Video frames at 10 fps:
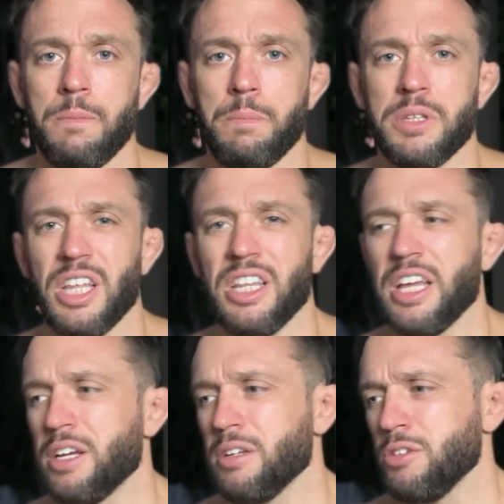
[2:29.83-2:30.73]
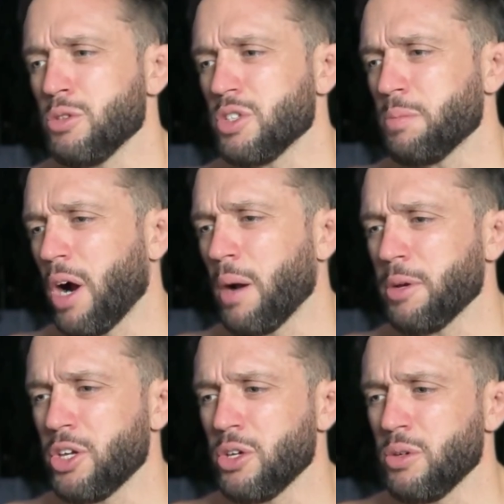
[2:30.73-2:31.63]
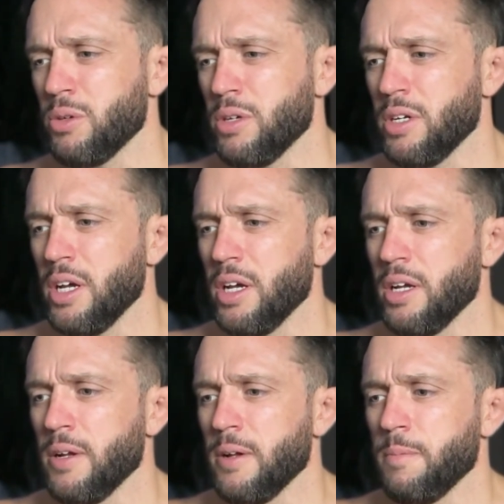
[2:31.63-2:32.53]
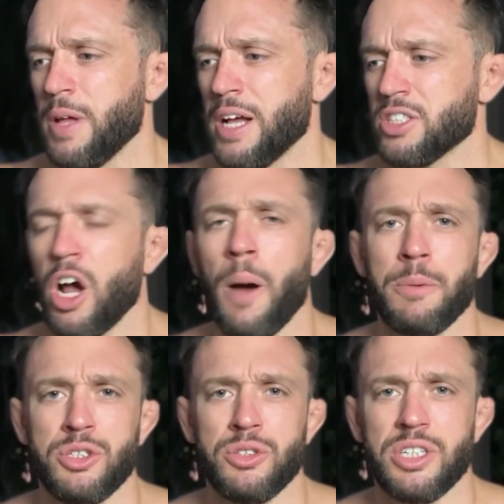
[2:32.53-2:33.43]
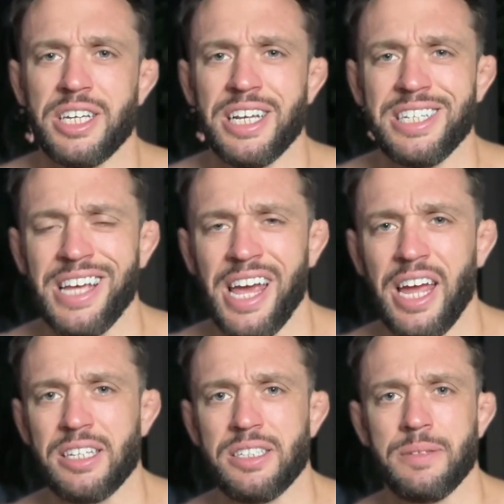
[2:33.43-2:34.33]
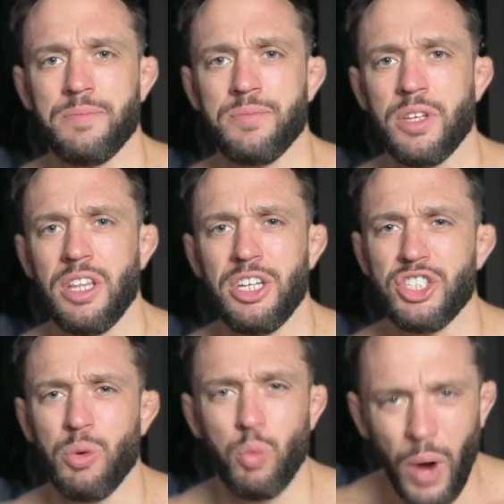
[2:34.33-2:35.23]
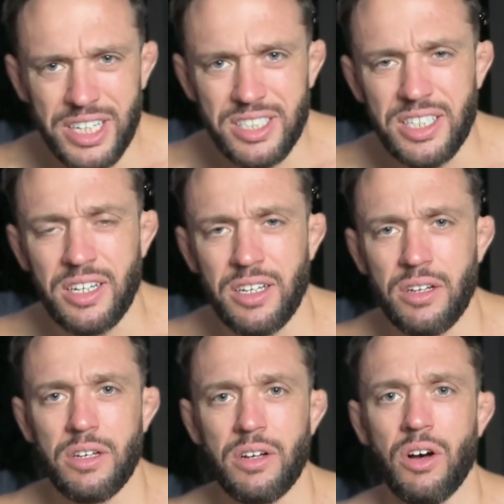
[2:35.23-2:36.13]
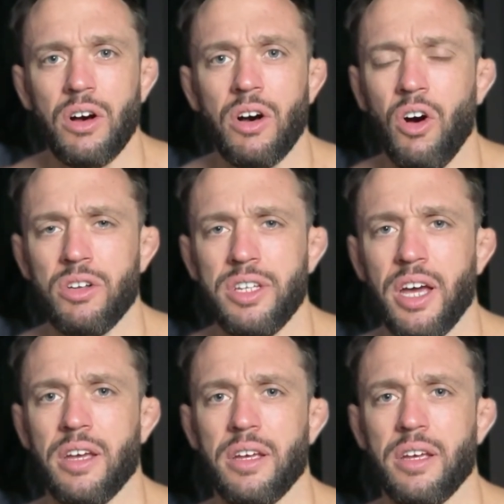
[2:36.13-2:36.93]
But then they use the barbecue as an opportunity to get tanked. They just get wasted all day.